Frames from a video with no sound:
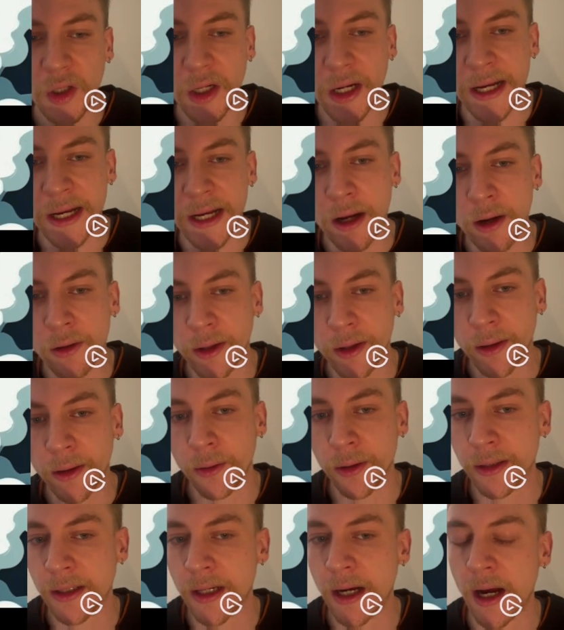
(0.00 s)
And now the
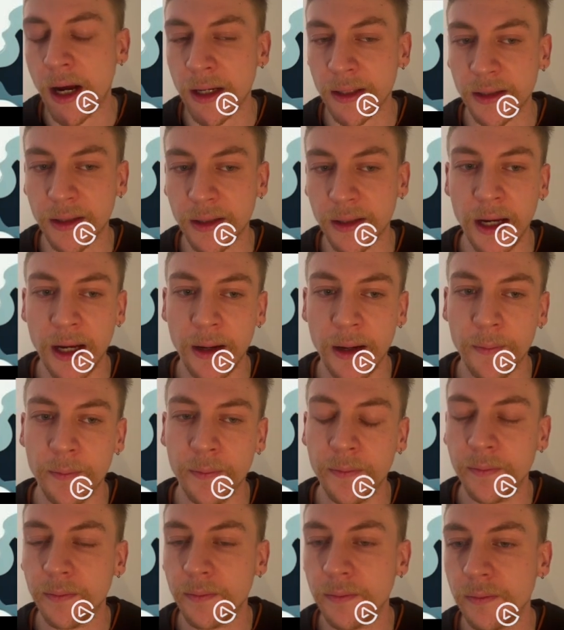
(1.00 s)
third card
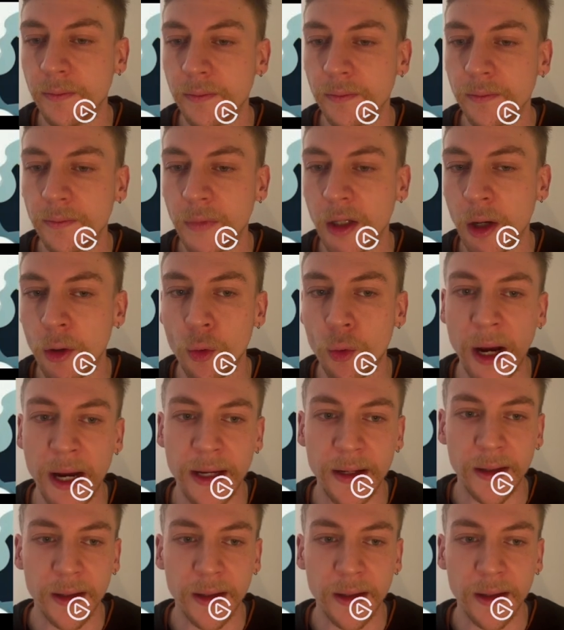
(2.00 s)
away.